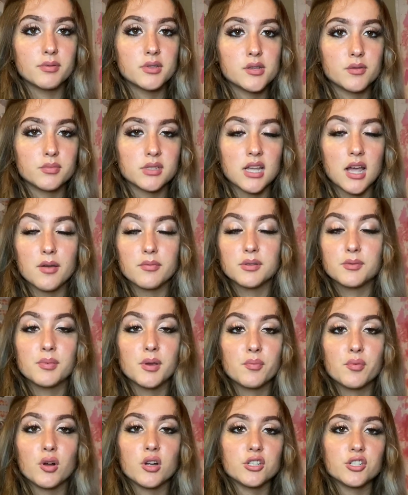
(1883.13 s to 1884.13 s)
Sometimes
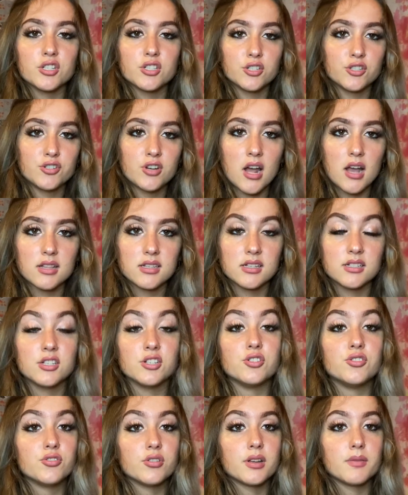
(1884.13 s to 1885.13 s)
people are just attracted to
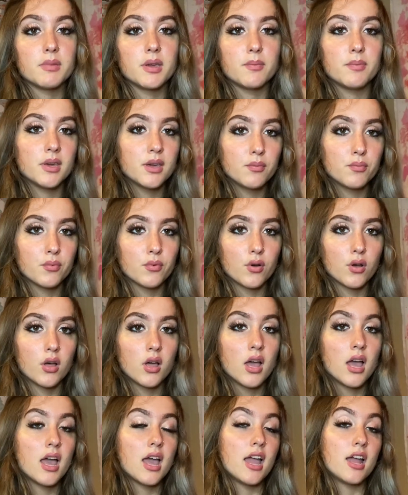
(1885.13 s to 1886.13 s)
dreamy people,
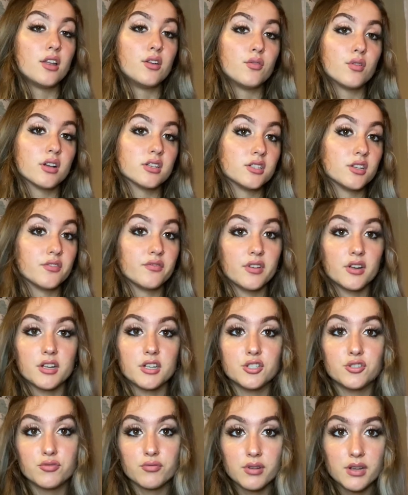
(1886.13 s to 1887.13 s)
and you guys are very
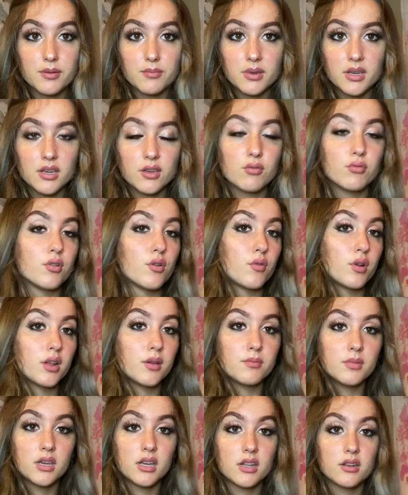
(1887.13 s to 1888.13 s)
dreamy, you know what I
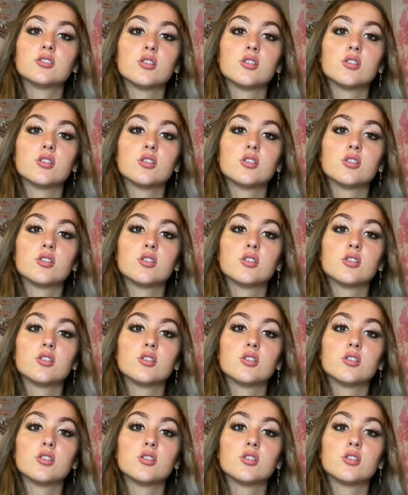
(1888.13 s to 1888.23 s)
mean?